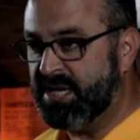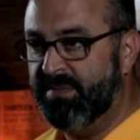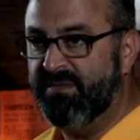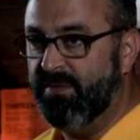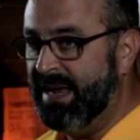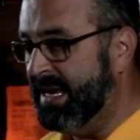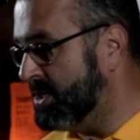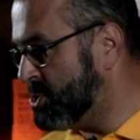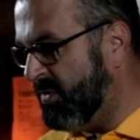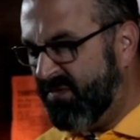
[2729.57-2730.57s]
coming from Enoch.
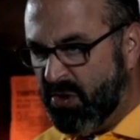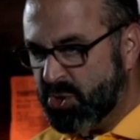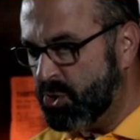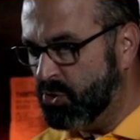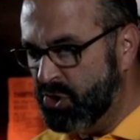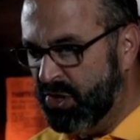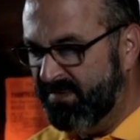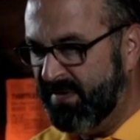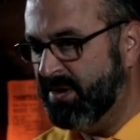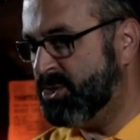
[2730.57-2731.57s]
So far, so good.
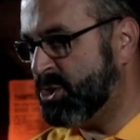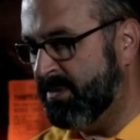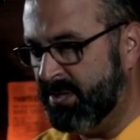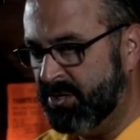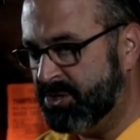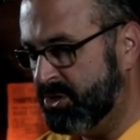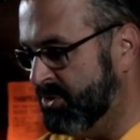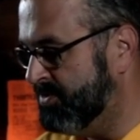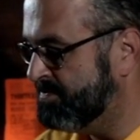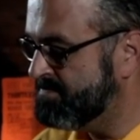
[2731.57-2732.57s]
Very similar
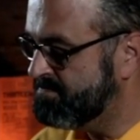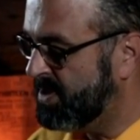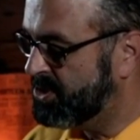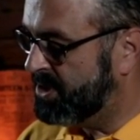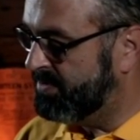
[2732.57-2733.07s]
to the